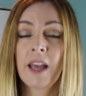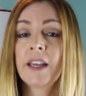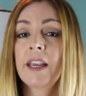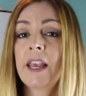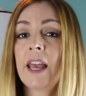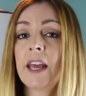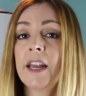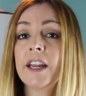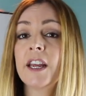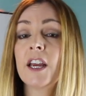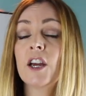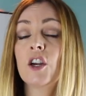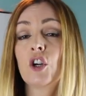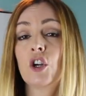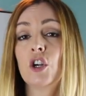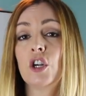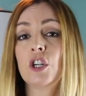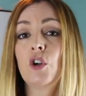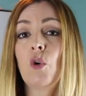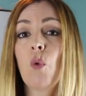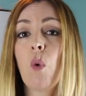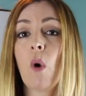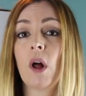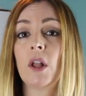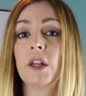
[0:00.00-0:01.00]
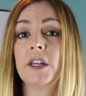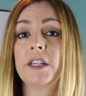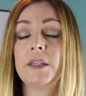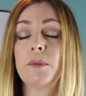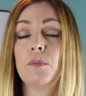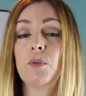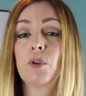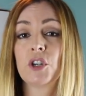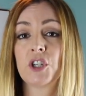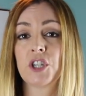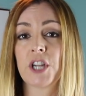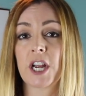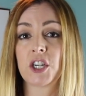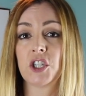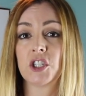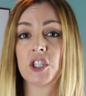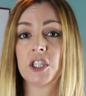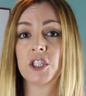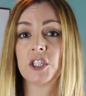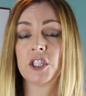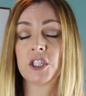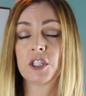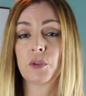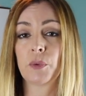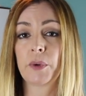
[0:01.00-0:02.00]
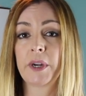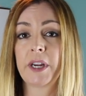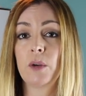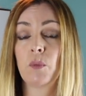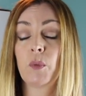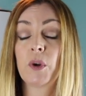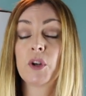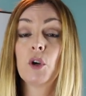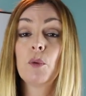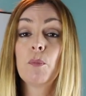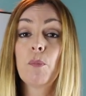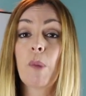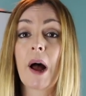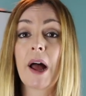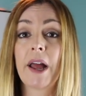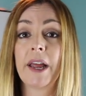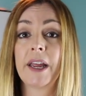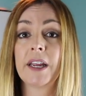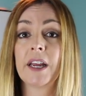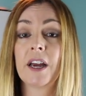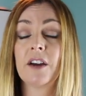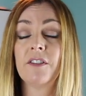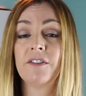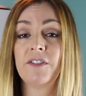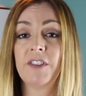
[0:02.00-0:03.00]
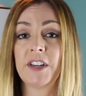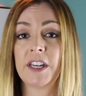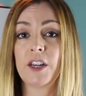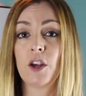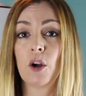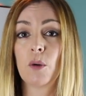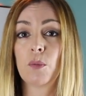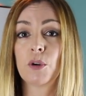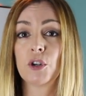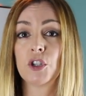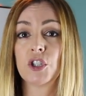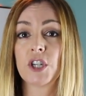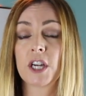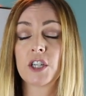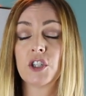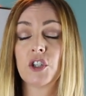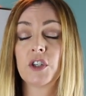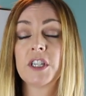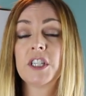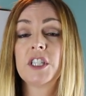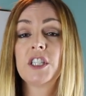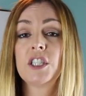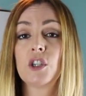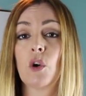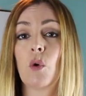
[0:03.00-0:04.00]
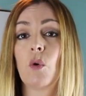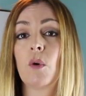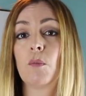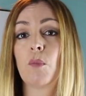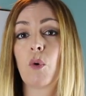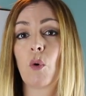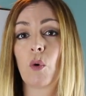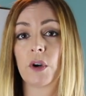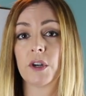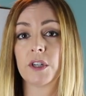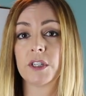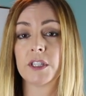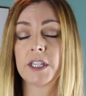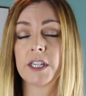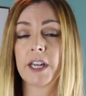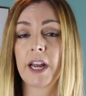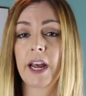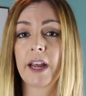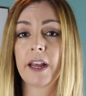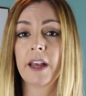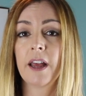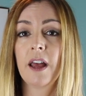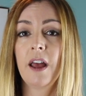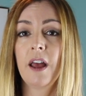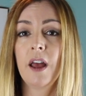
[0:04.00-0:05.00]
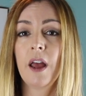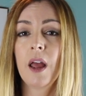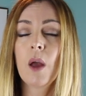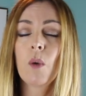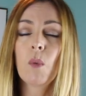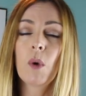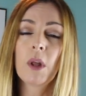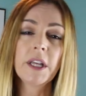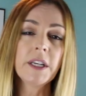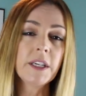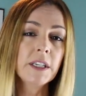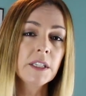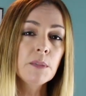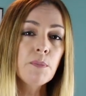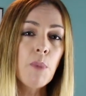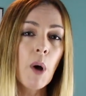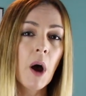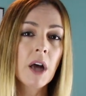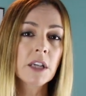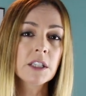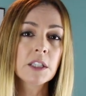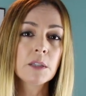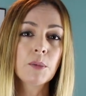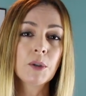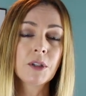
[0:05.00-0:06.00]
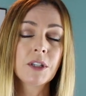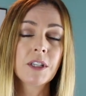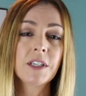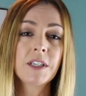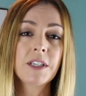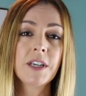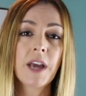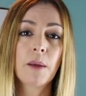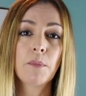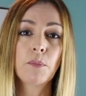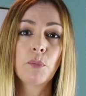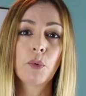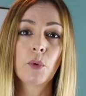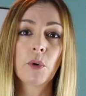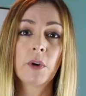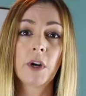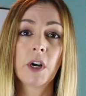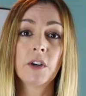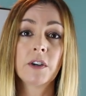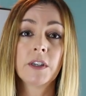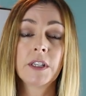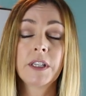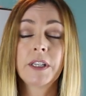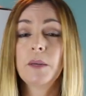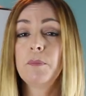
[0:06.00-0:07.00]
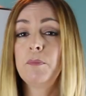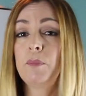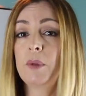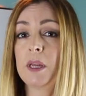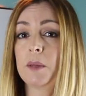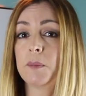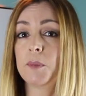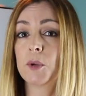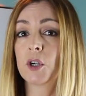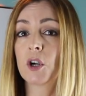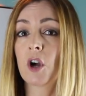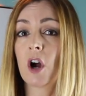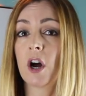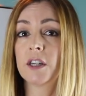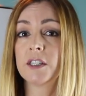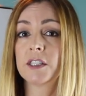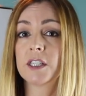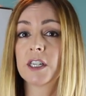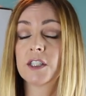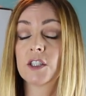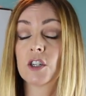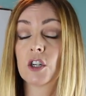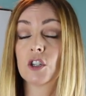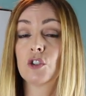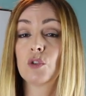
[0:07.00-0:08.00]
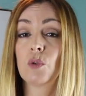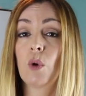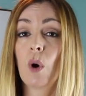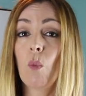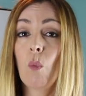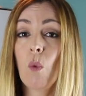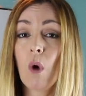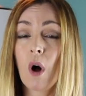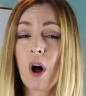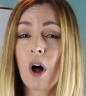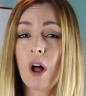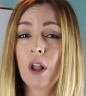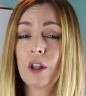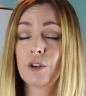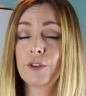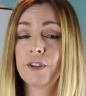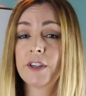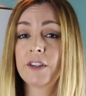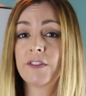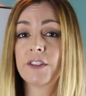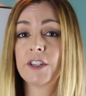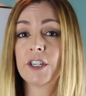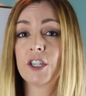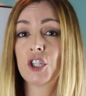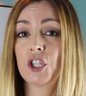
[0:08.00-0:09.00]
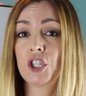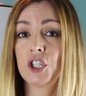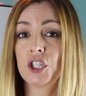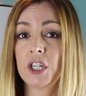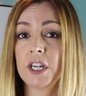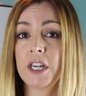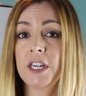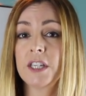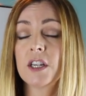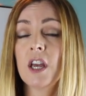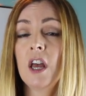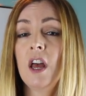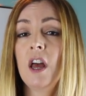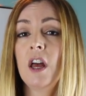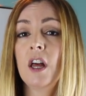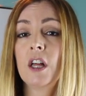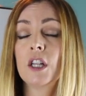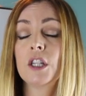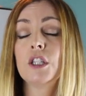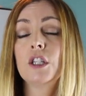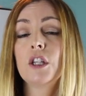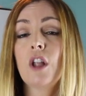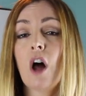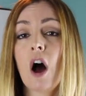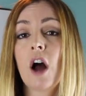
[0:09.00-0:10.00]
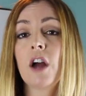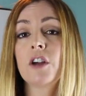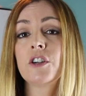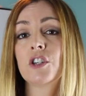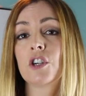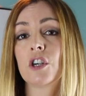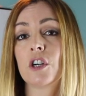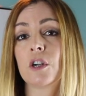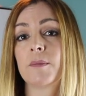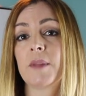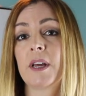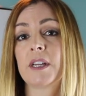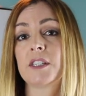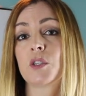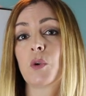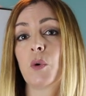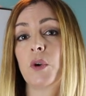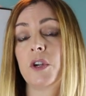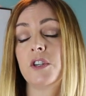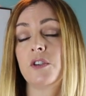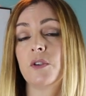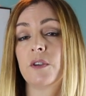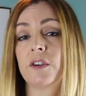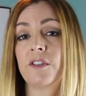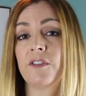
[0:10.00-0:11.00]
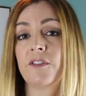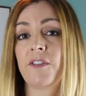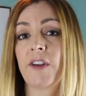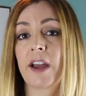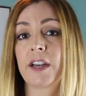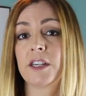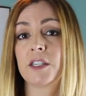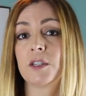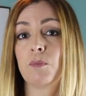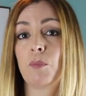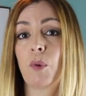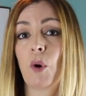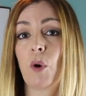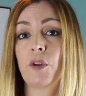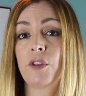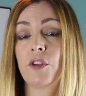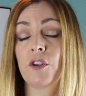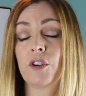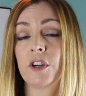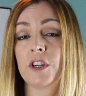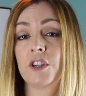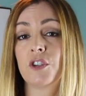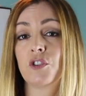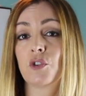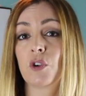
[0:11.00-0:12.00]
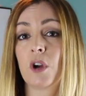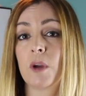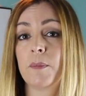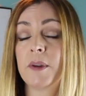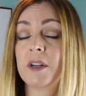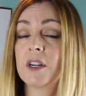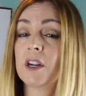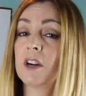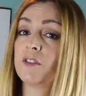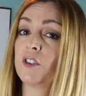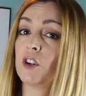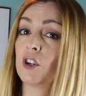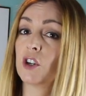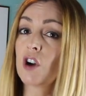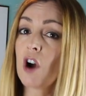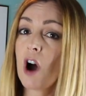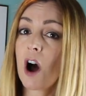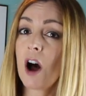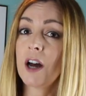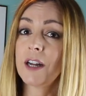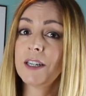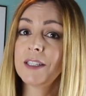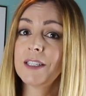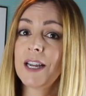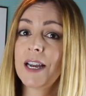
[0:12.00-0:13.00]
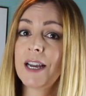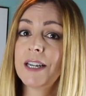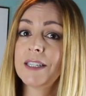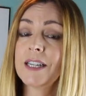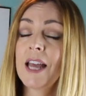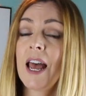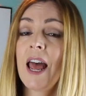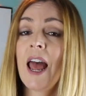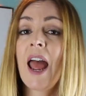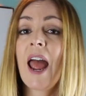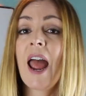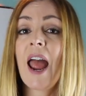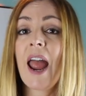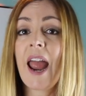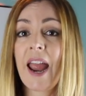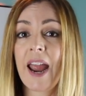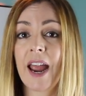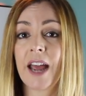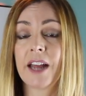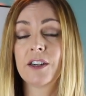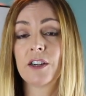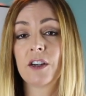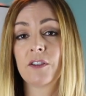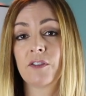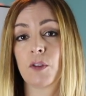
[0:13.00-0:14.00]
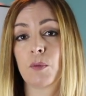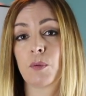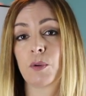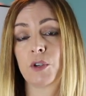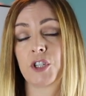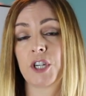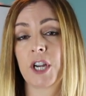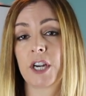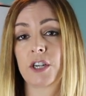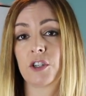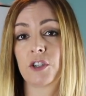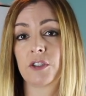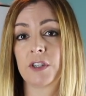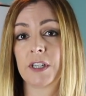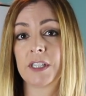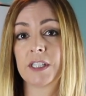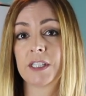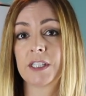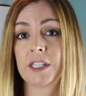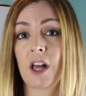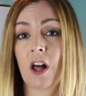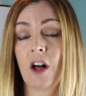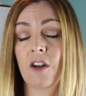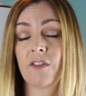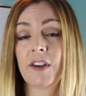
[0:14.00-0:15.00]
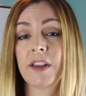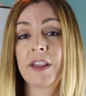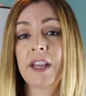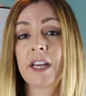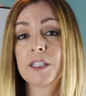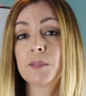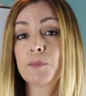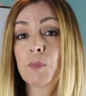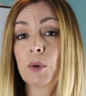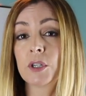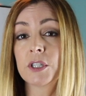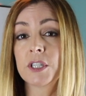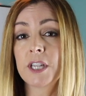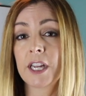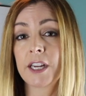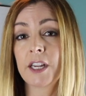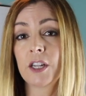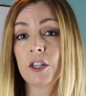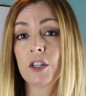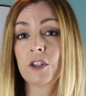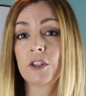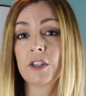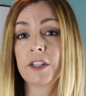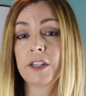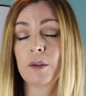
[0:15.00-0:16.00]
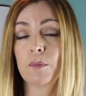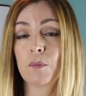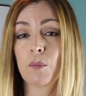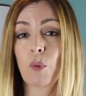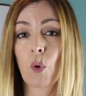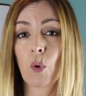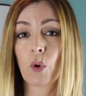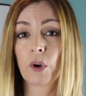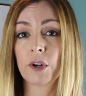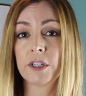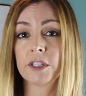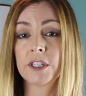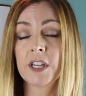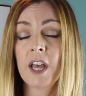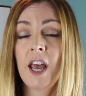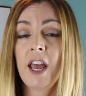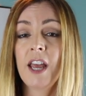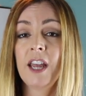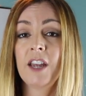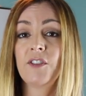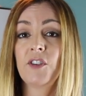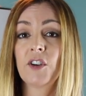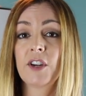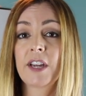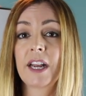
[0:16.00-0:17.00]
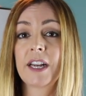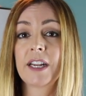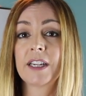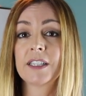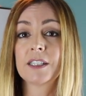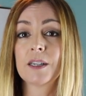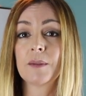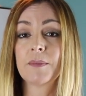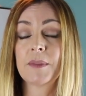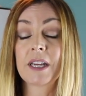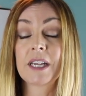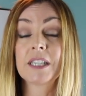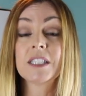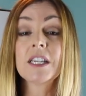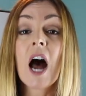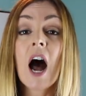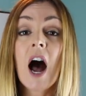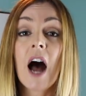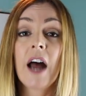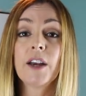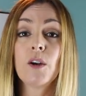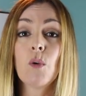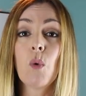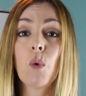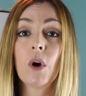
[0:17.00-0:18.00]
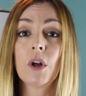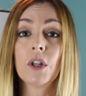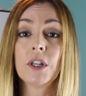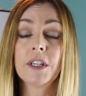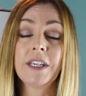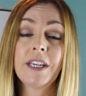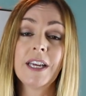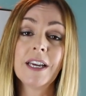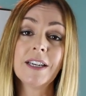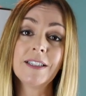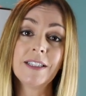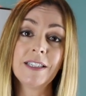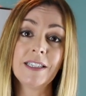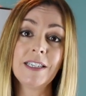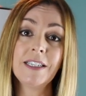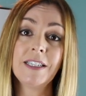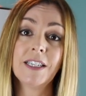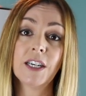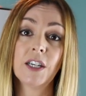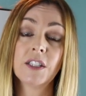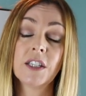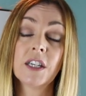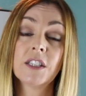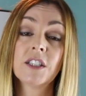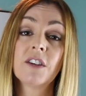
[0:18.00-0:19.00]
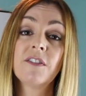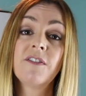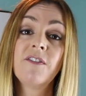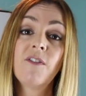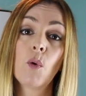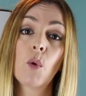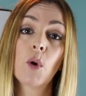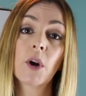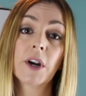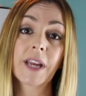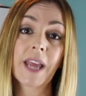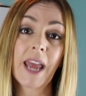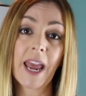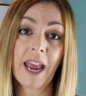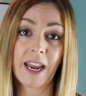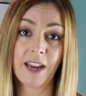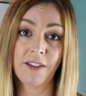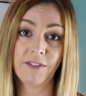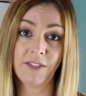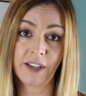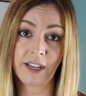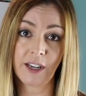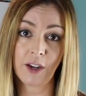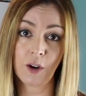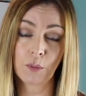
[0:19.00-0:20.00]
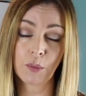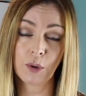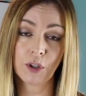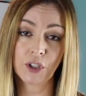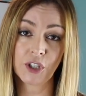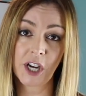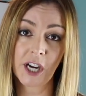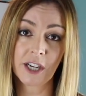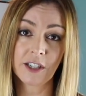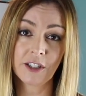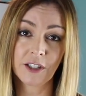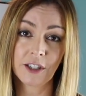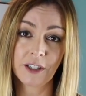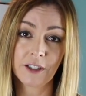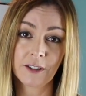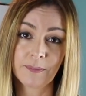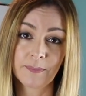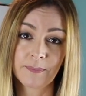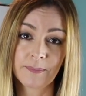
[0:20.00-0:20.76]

Getting a good quality projection screen when you're buying a video projector is so important today. While it is possible to temporarily beam your content onto a wall or even a sheet, long term that's going to affect both your enjoyment of your content and of the projector itself. And that's particularly important if you're getting something as high quality and detailed as a four K video projector.